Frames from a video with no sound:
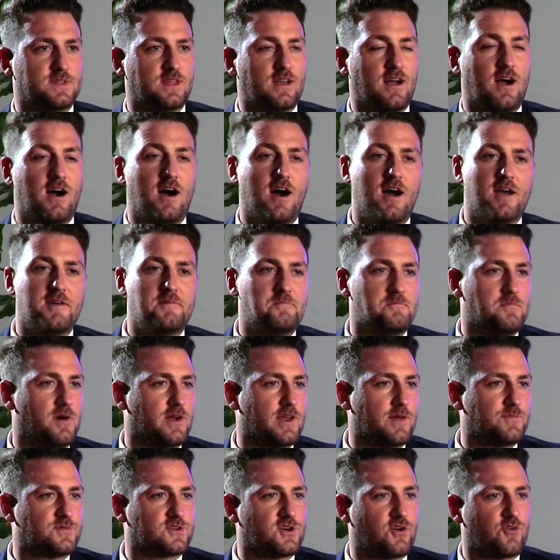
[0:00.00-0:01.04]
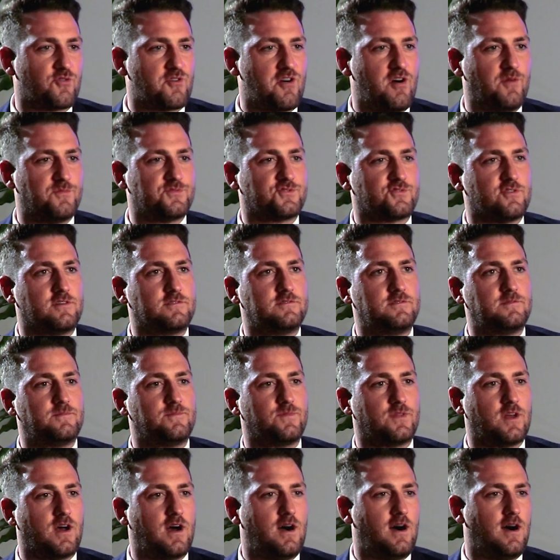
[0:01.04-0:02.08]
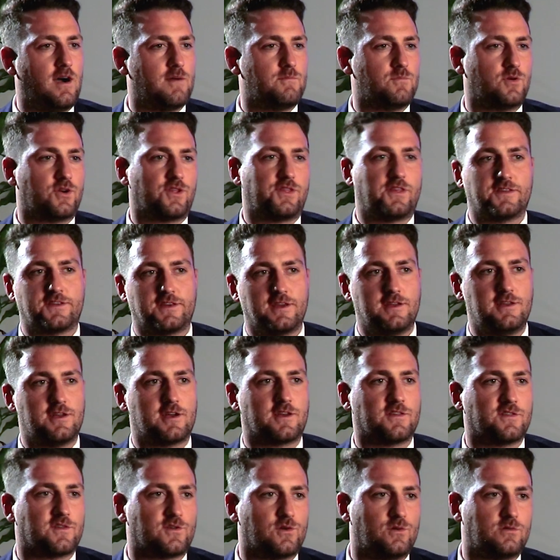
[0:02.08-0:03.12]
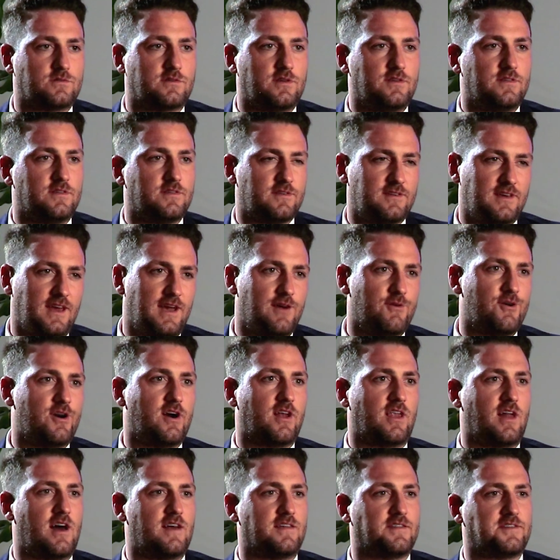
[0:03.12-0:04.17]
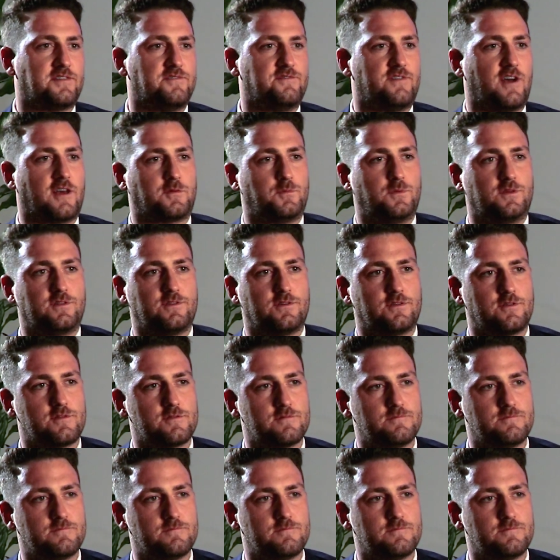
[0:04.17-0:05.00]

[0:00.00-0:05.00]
Hi, my name's Connor Armstrong. I'm one of the senior consultants here at Alliance Investments.